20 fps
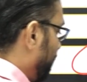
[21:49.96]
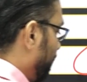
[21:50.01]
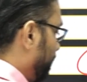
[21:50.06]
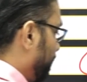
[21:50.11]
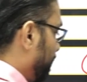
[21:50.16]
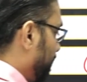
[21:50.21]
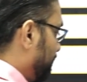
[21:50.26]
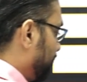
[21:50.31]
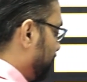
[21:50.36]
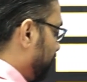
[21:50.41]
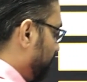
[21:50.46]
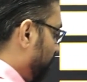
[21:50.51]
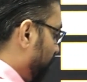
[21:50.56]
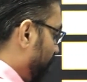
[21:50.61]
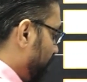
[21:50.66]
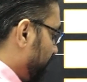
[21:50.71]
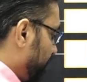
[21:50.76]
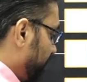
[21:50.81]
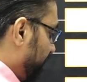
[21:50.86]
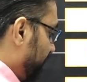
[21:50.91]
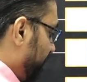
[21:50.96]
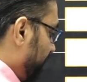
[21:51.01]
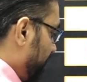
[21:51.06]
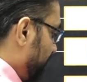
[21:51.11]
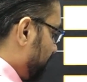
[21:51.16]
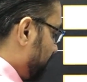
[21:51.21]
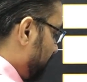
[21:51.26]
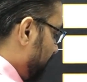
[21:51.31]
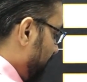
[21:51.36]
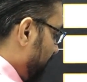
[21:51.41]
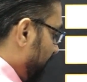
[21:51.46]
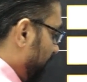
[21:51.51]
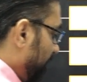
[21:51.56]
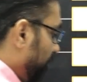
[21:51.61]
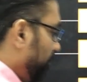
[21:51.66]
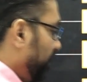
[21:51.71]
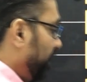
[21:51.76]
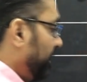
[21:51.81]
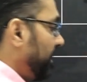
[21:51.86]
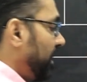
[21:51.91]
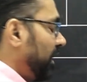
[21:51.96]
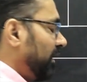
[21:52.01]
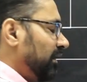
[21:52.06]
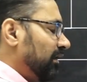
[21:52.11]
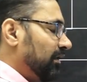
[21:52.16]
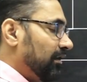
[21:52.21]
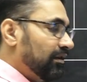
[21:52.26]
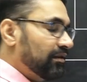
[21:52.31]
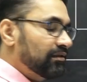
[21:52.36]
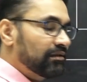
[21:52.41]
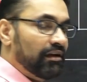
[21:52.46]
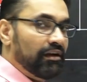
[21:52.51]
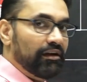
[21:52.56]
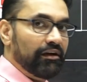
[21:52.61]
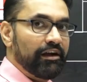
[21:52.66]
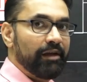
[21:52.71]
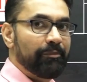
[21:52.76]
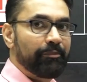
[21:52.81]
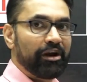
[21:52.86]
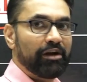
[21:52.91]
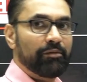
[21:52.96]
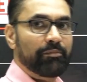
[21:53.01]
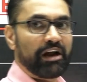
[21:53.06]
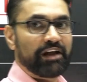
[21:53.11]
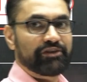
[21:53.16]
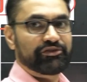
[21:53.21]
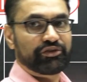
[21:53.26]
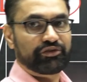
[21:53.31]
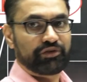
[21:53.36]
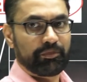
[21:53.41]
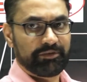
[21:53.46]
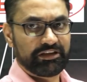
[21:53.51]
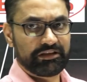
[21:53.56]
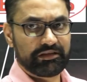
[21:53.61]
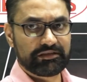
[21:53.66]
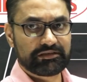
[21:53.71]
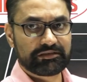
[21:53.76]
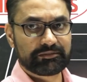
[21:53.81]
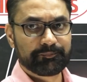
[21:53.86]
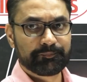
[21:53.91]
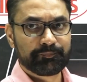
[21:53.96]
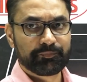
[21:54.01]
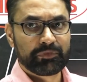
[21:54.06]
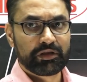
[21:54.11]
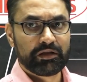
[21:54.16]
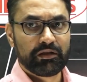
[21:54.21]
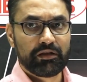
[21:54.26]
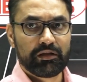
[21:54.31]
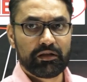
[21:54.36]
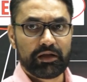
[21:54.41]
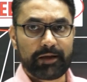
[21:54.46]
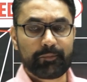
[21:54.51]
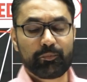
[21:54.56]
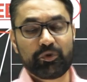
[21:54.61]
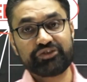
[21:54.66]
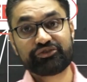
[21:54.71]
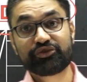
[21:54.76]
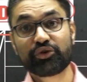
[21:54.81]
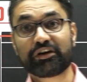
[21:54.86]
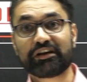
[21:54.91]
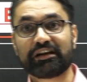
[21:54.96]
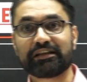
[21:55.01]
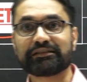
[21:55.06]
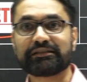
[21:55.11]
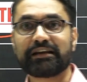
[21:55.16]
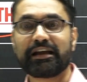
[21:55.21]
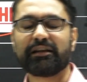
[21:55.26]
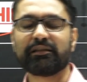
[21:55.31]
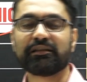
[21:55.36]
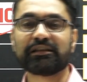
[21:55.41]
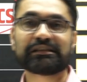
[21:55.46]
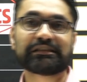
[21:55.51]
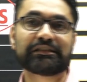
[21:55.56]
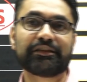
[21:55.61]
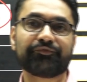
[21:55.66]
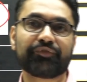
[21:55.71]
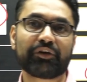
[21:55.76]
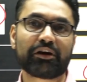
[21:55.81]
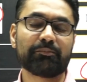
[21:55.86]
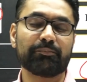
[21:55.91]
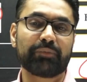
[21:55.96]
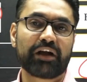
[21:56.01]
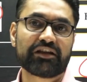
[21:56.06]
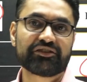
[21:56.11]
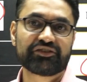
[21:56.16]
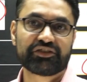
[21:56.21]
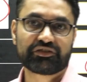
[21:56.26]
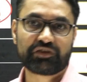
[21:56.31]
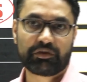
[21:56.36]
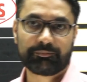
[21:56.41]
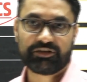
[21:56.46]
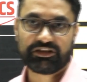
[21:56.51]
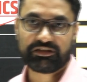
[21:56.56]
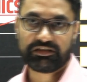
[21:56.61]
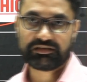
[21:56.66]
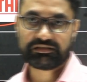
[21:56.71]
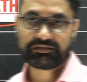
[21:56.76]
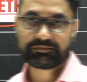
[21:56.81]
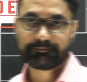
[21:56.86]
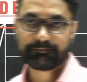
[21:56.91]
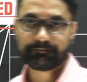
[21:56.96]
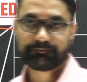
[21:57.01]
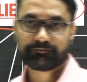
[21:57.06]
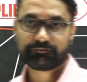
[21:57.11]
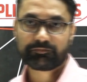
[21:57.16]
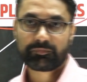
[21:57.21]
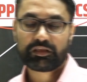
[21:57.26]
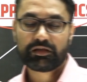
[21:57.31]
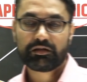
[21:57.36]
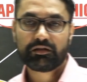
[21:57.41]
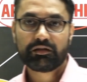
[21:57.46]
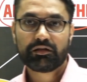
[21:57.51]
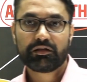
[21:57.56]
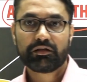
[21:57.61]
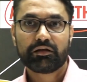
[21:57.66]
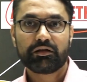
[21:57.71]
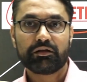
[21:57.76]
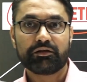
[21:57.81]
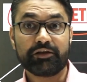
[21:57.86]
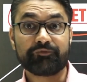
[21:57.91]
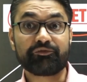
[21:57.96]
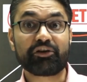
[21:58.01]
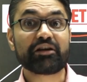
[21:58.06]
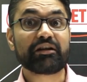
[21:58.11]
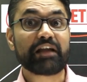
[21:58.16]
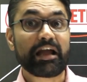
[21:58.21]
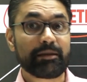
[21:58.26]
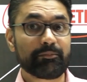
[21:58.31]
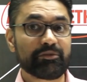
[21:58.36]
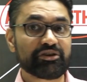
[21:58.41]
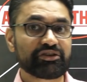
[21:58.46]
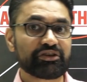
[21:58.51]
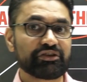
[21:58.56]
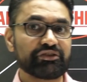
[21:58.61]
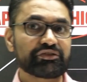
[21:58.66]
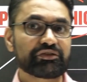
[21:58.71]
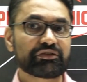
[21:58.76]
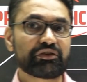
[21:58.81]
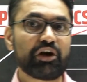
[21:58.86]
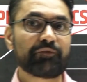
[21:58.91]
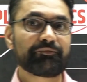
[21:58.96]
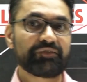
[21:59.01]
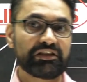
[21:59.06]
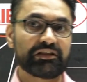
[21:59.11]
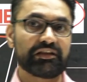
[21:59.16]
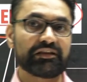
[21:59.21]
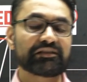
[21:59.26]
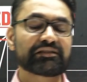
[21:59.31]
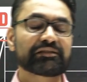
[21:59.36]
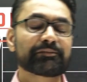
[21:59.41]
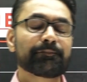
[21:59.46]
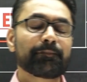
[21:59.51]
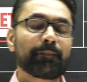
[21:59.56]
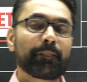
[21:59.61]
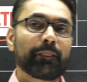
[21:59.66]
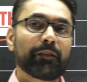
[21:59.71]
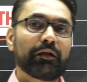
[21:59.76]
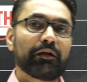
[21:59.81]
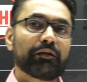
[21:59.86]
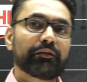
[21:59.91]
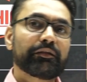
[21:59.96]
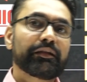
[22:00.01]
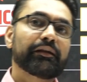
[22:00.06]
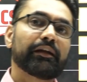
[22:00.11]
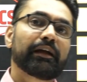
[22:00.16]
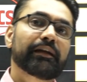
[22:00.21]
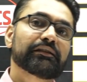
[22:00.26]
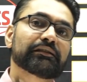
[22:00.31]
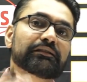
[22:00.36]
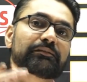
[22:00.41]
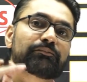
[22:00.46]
ethics, sports ethics, media ethics, different branches of ethics. And once you understand these different branches of ethics, different dimensions of ethics, then guys,